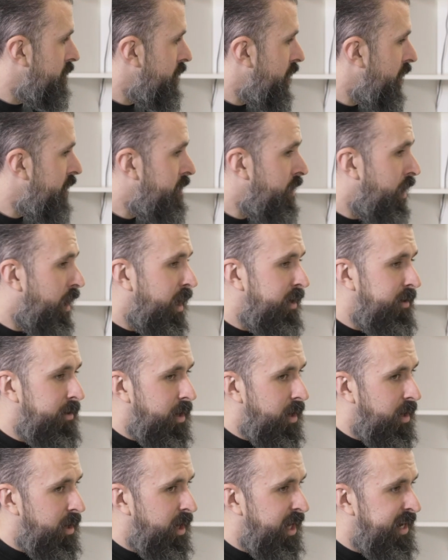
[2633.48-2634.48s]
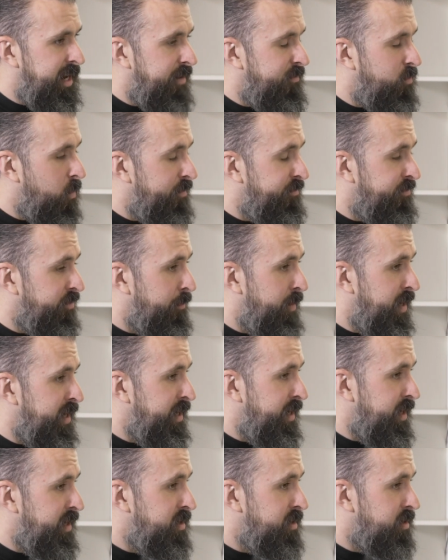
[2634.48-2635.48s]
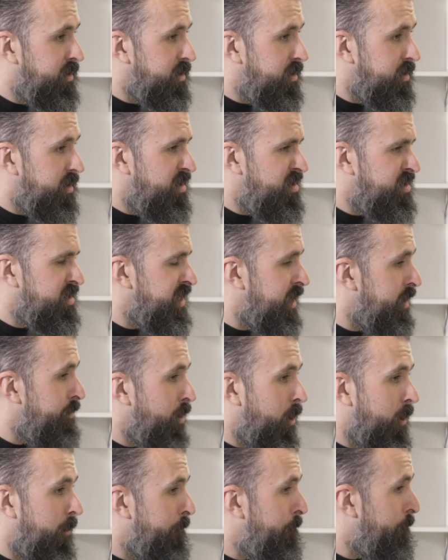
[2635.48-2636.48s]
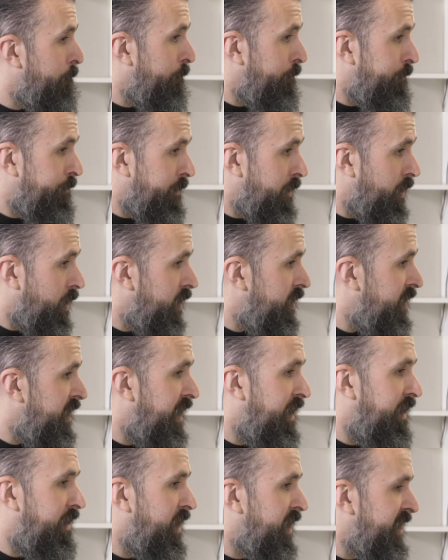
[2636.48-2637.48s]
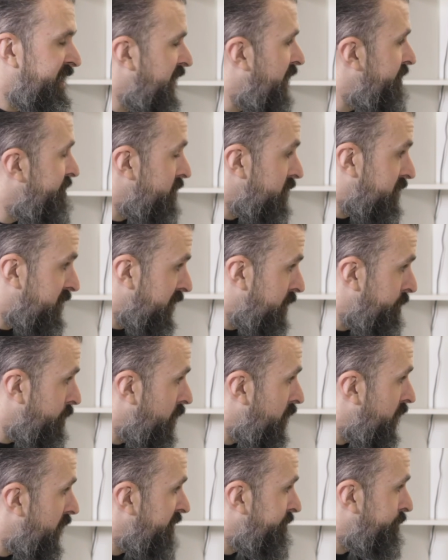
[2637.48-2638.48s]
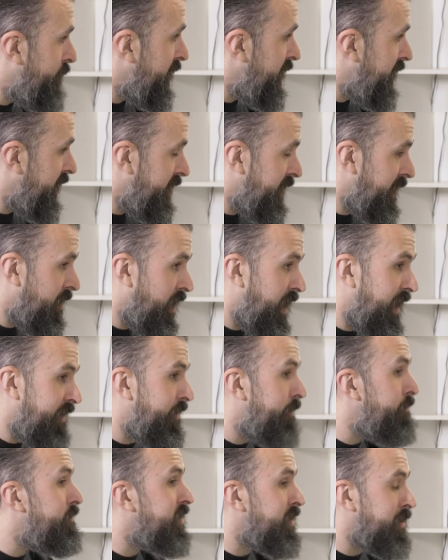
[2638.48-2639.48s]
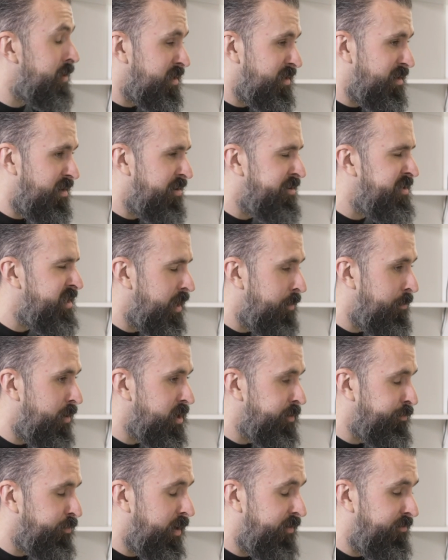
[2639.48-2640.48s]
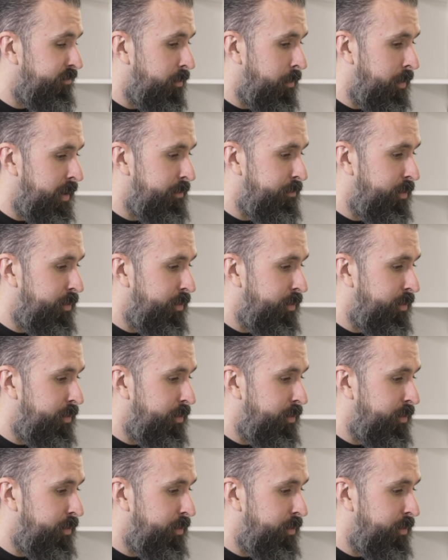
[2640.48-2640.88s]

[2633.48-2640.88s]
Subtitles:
And another one for me is cinema. I love the cinema. I love being in there. I love empty cinemas, preferably.